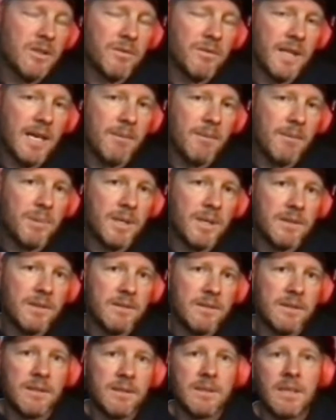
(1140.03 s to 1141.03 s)
that
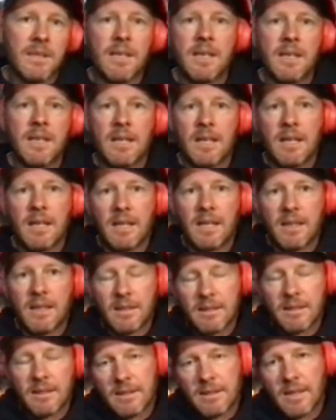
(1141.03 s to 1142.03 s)
person.
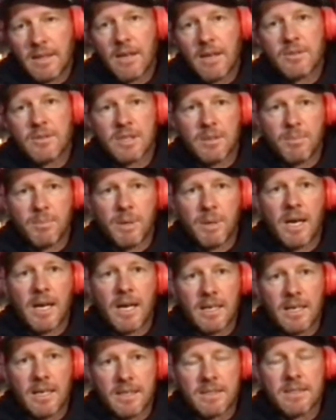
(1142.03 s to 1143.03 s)
Those are the
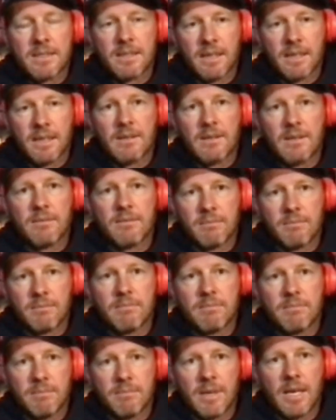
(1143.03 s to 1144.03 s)
pilots that
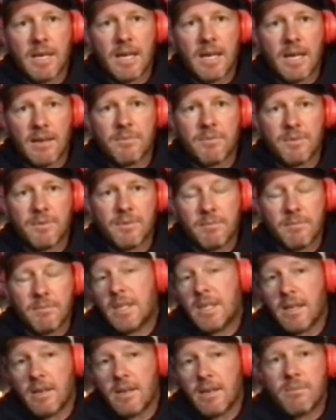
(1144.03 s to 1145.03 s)
have,
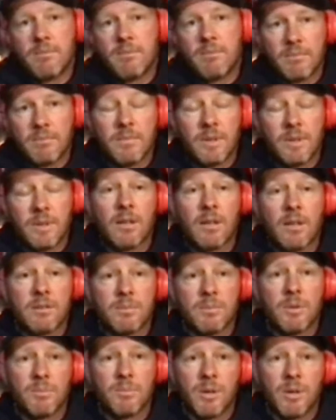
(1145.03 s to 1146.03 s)
you know, the
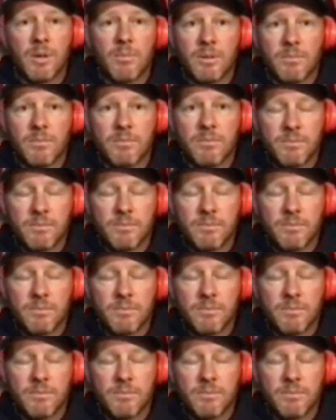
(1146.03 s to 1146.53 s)
ultimate problem.